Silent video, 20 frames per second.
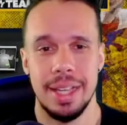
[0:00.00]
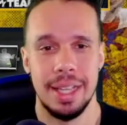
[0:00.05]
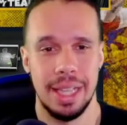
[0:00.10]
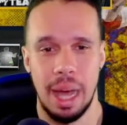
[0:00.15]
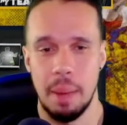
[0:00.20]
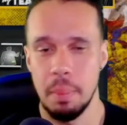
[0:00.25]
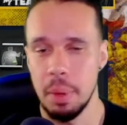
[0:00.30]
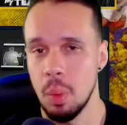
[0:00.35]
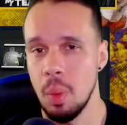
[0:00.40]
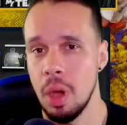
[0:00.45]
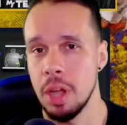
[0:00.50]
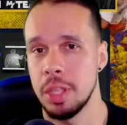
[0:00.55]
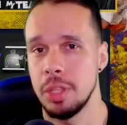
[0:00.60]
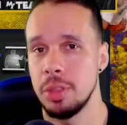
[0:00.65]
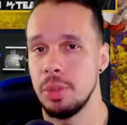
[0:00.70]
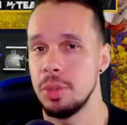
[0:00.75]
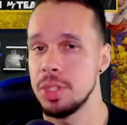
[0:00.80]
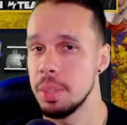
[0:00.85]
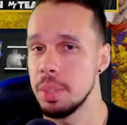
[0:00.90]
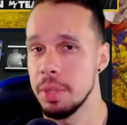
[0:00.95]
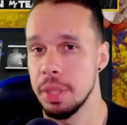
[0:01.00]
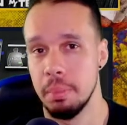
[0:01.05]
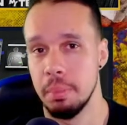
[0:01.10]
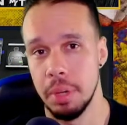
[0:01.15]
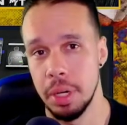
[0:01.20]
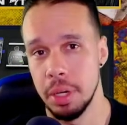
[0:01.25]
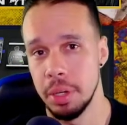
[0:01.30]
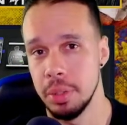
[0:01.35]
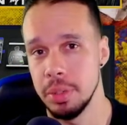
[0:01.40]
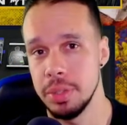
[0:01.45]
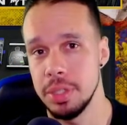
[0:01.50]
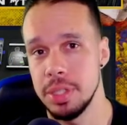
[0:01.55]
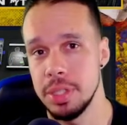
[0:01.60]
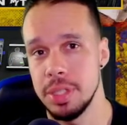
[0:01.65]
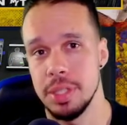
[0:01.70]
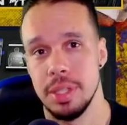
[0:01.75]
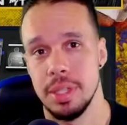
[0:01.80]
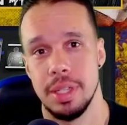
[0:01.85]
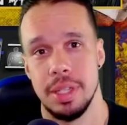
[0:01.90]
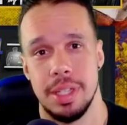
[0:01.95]
I'm going to walk you through some of the
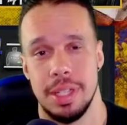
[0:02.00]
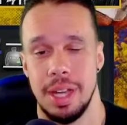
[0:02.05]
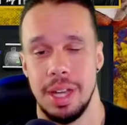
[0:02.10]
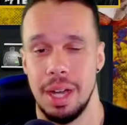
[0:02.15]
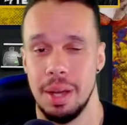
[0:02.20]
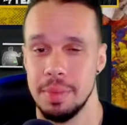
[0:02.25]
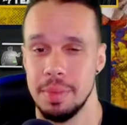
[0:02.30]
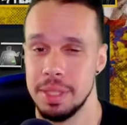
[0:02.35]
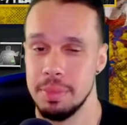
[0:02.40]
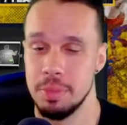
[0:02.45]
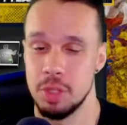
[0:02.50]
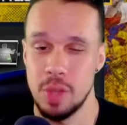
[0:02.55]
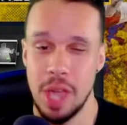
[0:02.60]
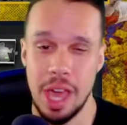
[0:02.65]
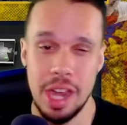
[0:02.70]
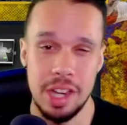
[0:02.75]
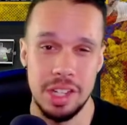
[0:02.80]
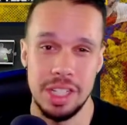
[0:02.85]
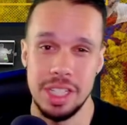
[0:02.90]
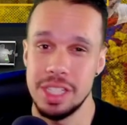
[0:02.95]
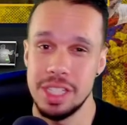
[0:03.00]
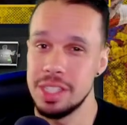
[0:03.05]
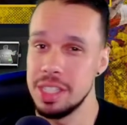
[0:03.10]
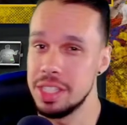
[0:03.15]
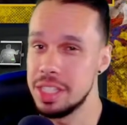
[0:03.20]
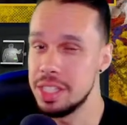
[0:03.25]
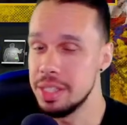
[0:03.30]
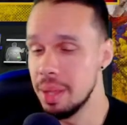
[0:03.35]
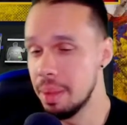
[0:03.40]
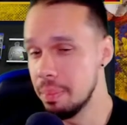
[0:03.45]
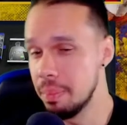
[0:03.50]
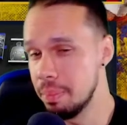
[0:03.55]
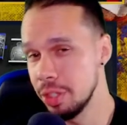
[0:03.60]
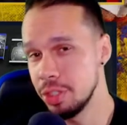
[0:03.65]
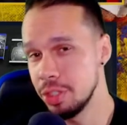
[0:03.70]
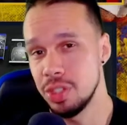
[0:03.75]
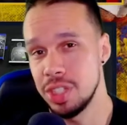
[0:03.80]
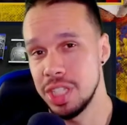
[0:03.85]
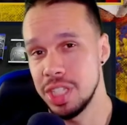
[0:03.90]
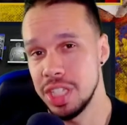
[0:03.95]
modes, some strategies to build
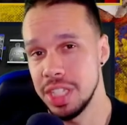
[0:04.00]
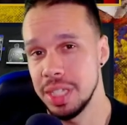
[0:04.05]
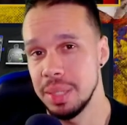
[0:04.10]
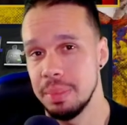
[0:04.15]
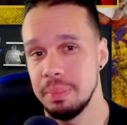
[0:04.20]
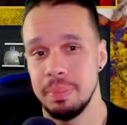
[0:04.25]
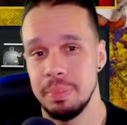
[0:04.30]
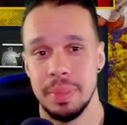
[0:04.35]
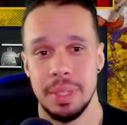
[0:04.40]
your team,